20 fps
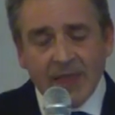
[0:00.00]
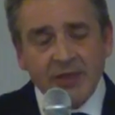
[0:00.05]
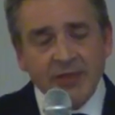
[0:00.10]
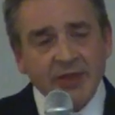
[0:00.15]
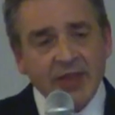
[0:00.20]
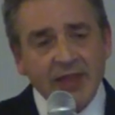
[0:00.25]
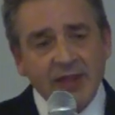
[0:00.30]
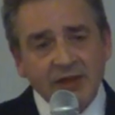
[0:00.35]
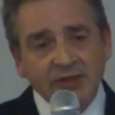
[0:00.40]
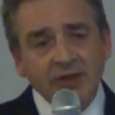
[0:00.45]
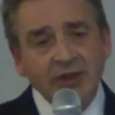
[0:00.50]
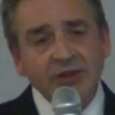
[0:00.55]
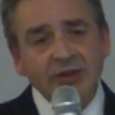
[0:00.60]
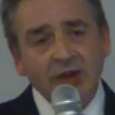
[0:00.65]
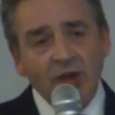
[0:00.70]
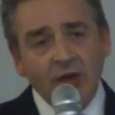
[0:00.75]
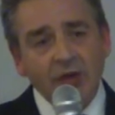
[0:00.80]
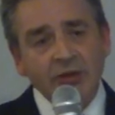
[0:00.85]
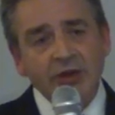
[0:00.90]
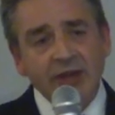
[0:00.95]
They
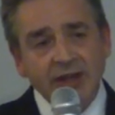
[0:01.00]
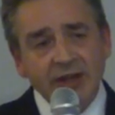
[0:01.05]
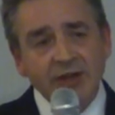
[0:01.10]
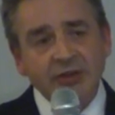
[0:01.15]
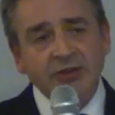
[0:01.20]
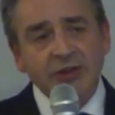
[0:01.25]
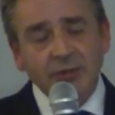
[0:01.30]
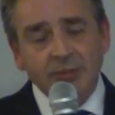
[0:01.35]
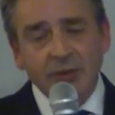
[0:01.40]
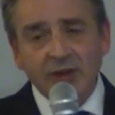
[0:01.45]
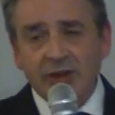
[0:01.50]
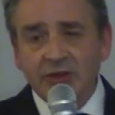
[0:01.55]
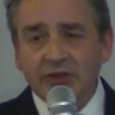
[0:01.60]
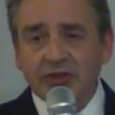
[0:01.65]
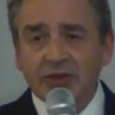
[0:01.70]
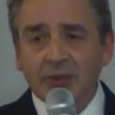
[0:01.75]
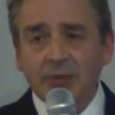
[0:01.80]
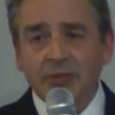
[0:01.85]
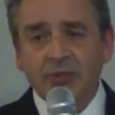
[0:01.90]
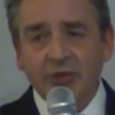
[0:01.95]
did not need to be
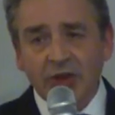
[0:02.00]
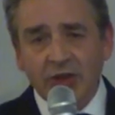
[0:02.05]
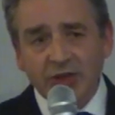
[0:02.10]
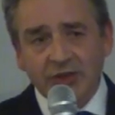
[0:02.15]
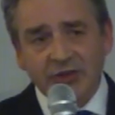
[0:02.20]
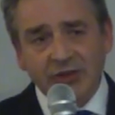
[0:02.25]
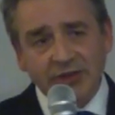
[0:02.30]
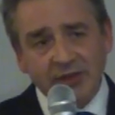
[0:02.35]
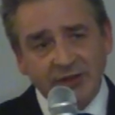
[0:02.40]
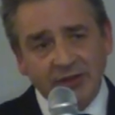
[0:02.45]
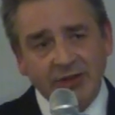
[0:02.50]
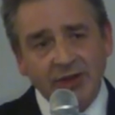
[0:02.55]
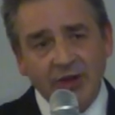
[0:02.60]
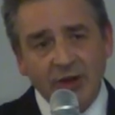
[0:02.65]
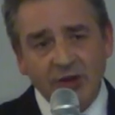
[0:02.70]
subverted